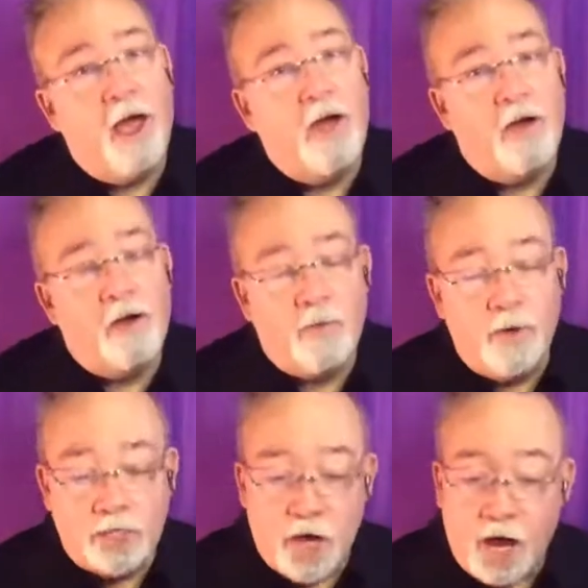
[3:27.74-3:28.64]
Oh,
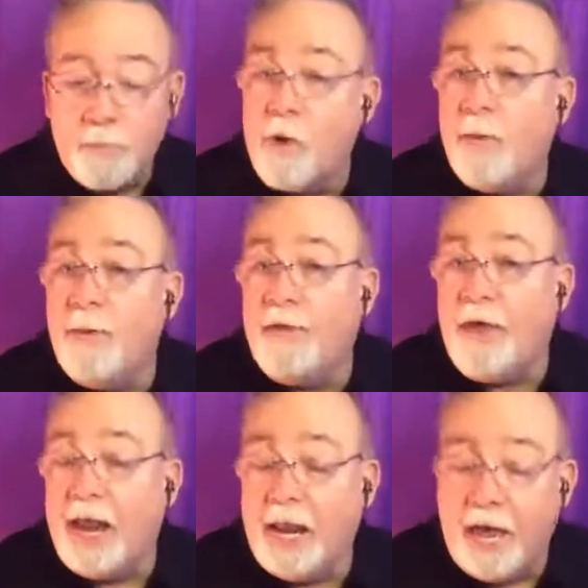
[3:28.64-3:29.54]
we'll talk more about
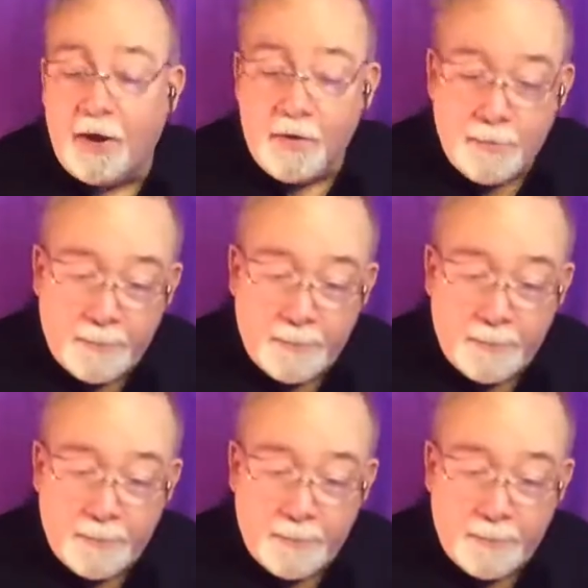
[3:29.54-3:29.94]
that later.